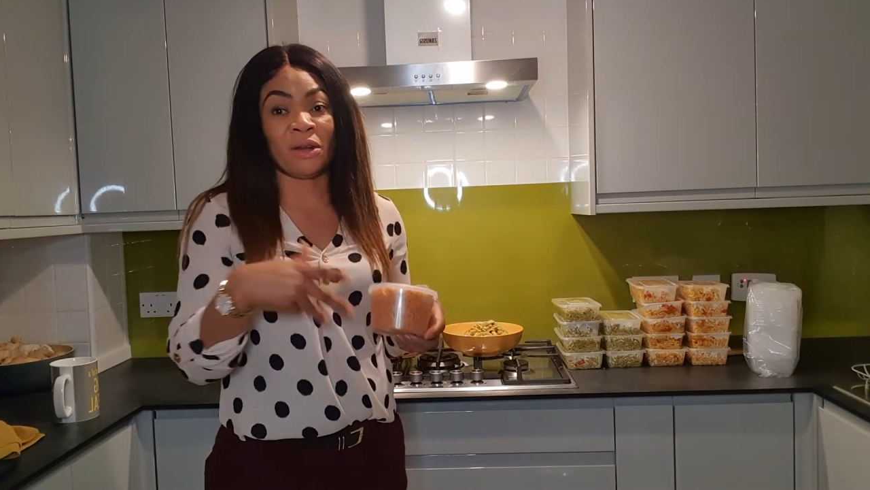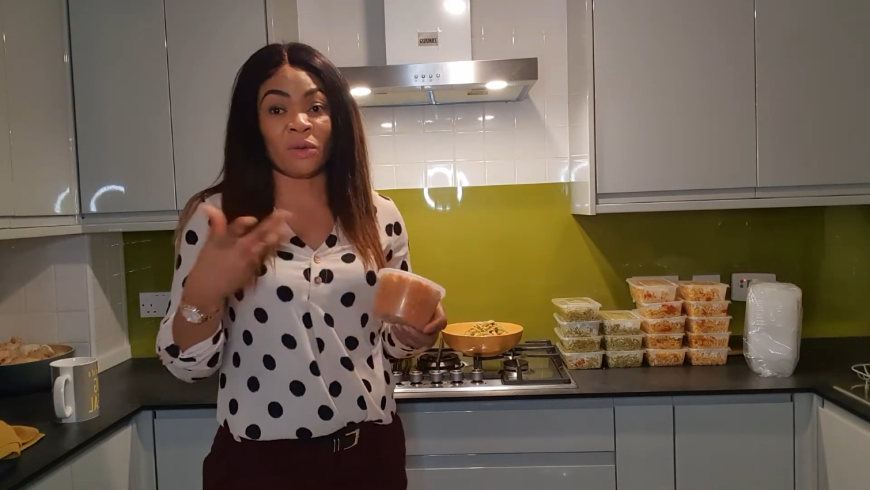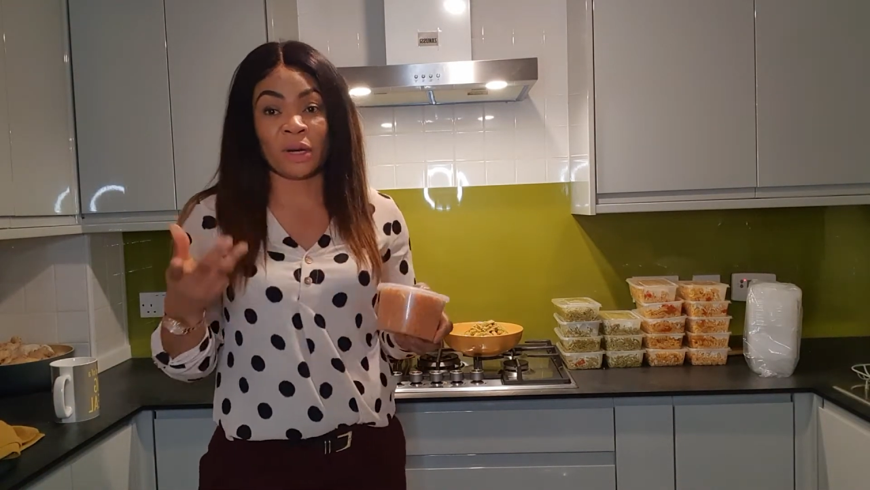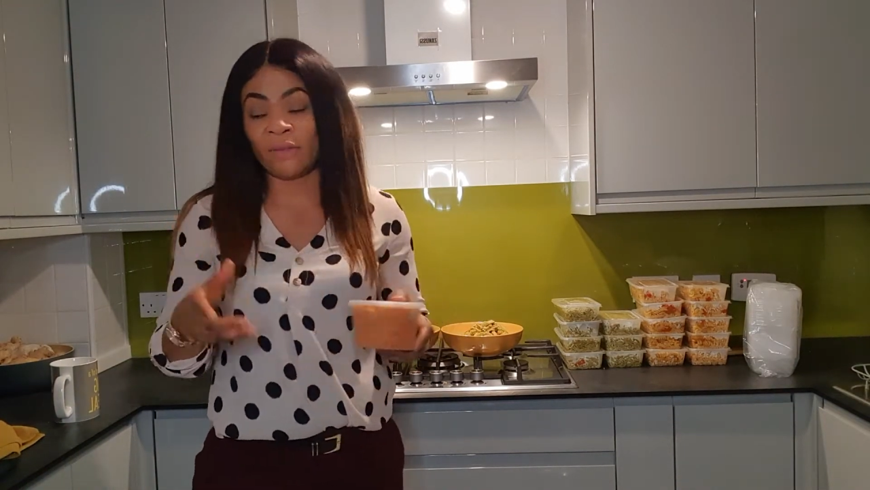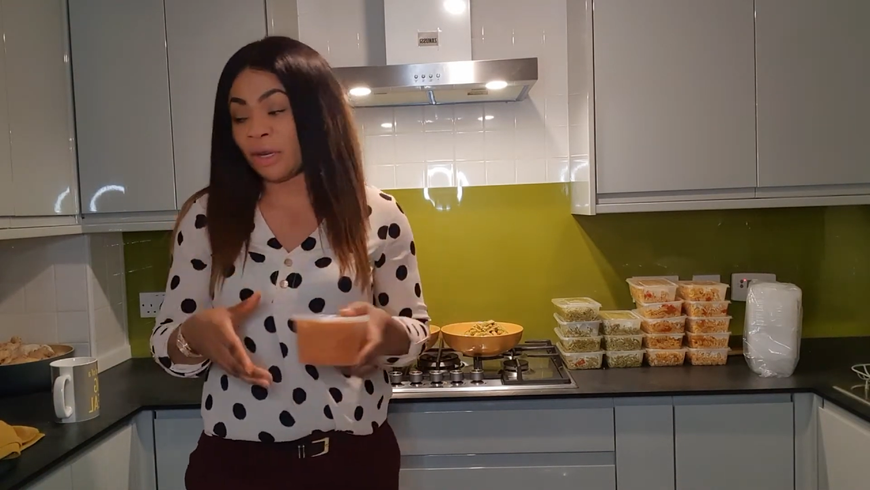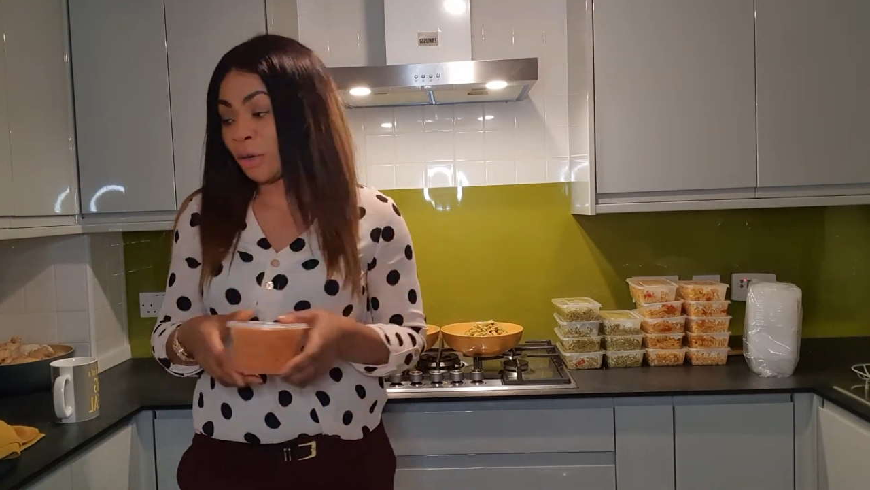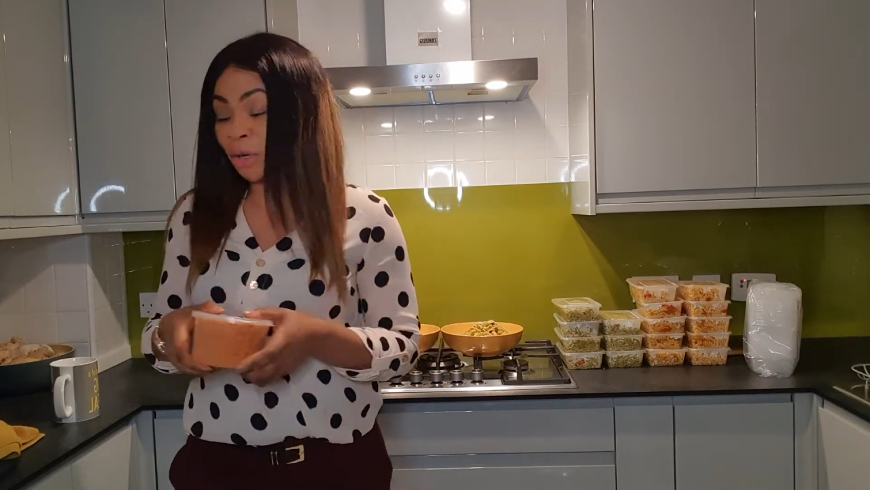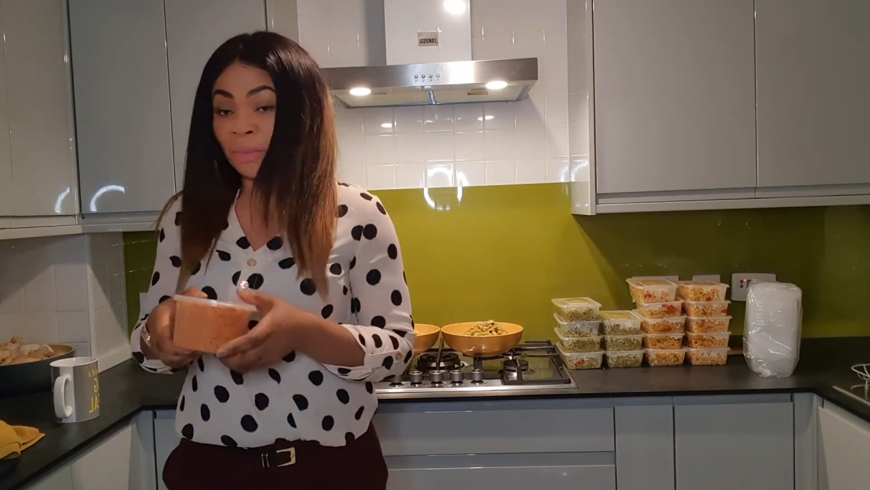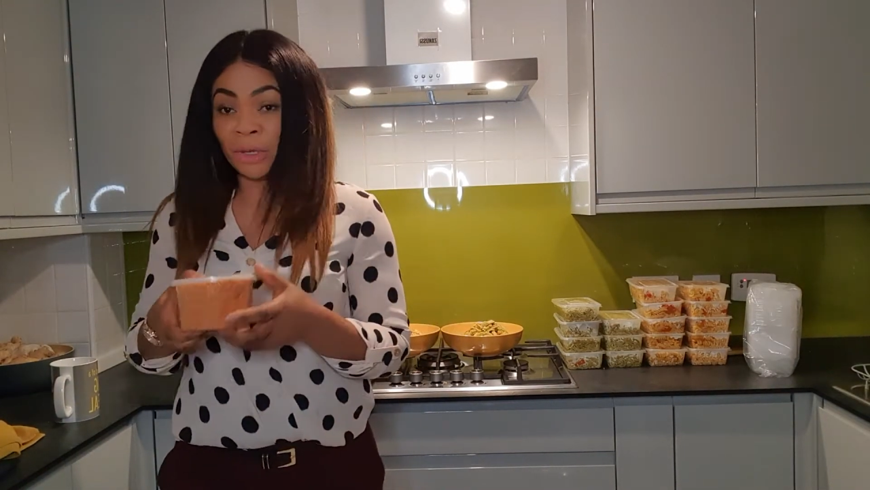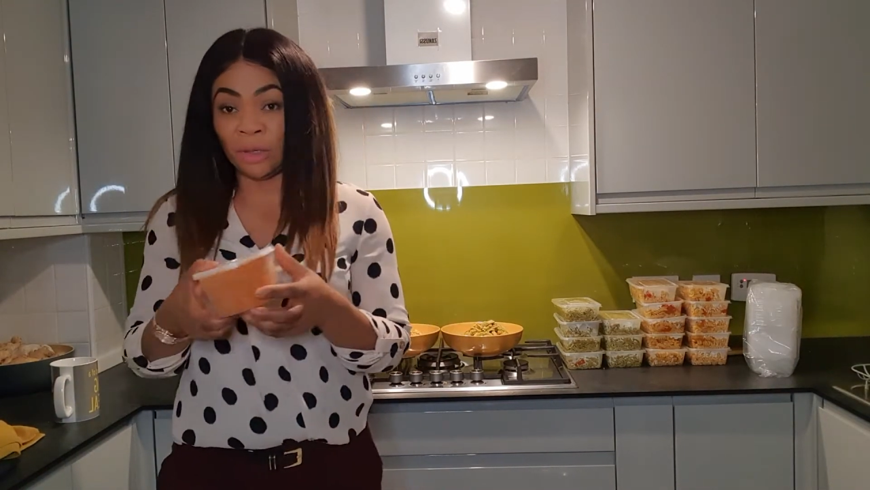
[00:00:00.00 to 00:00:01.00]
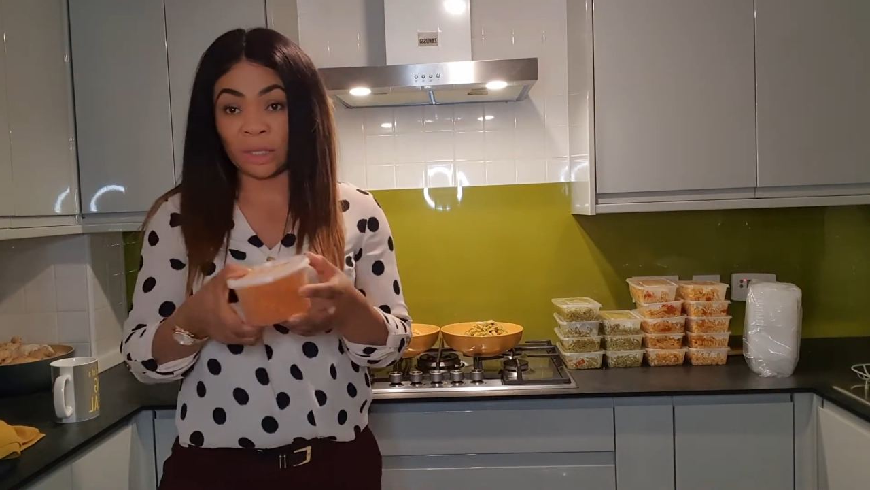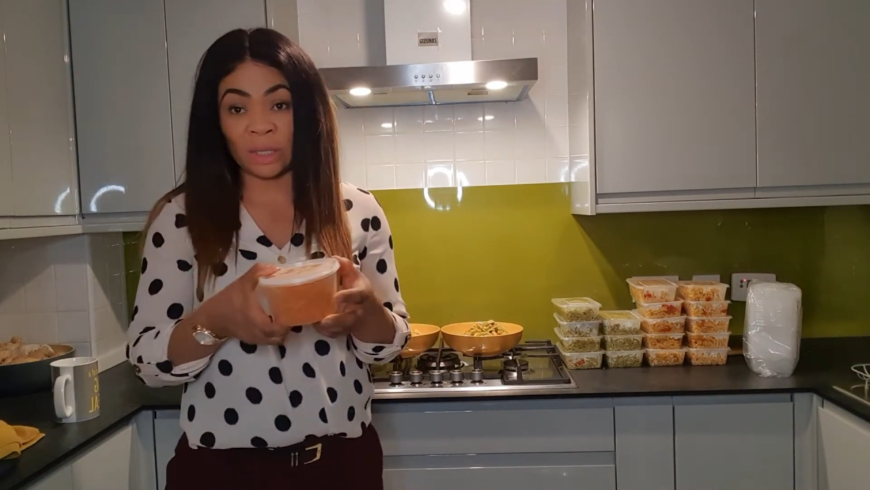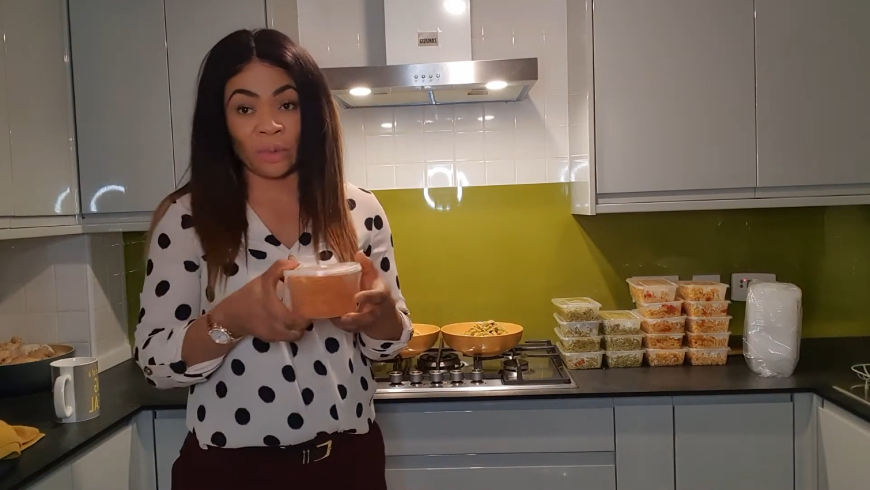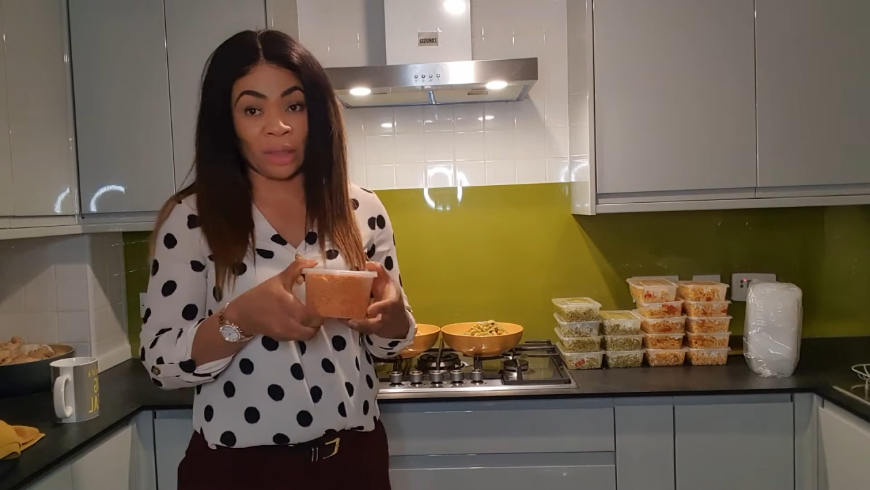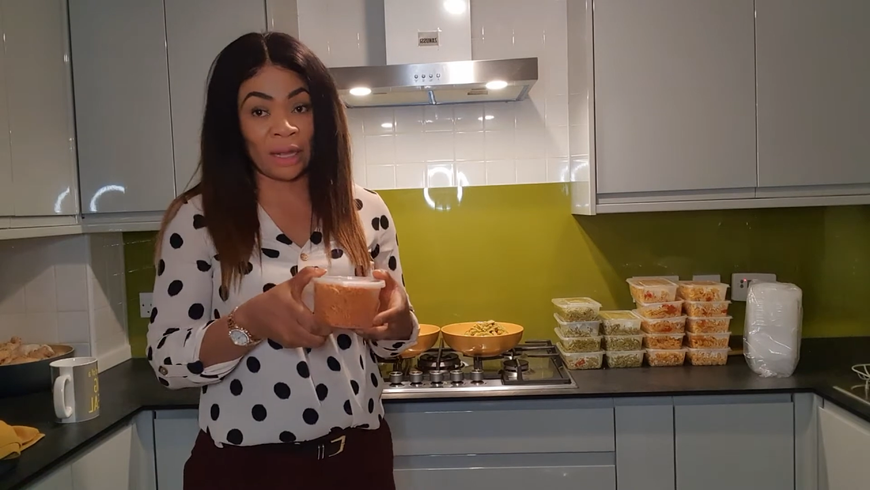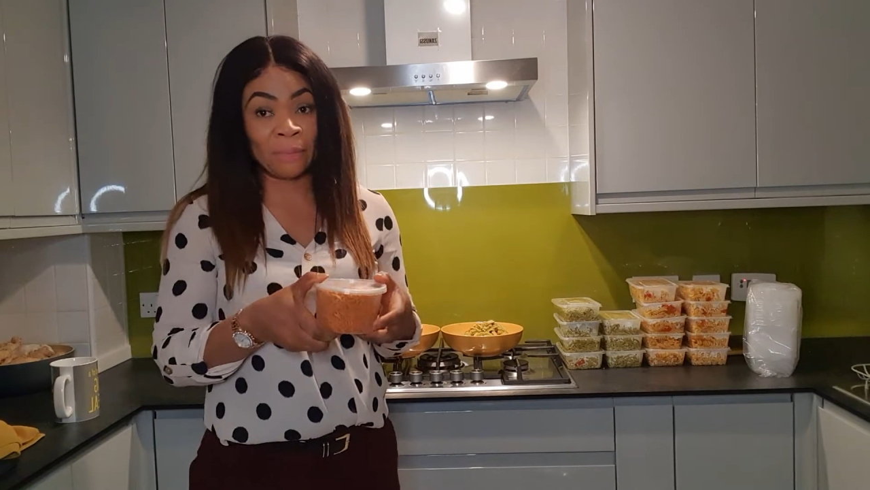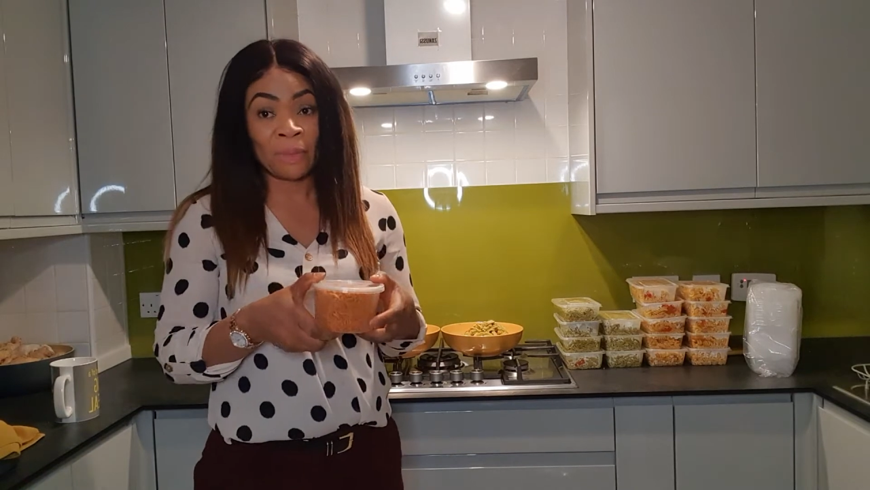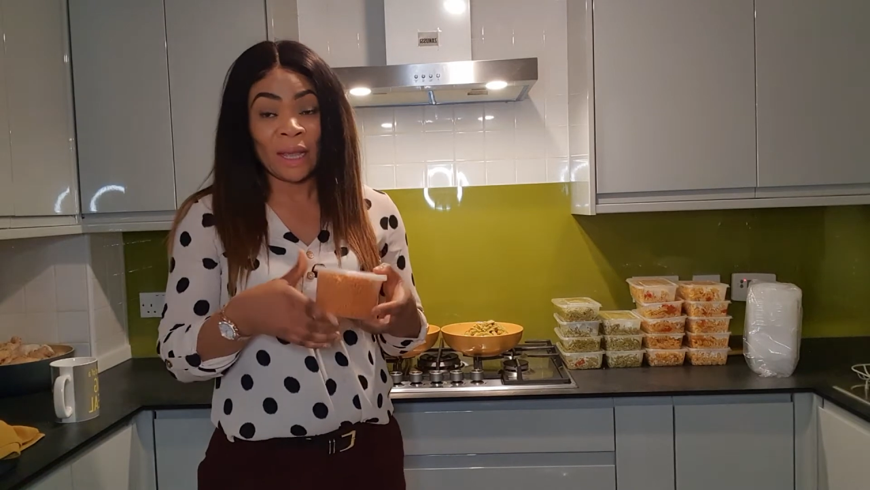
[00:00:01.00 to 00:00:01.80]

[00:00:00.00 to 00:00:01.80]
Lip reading: or whatever they're going to be using with it.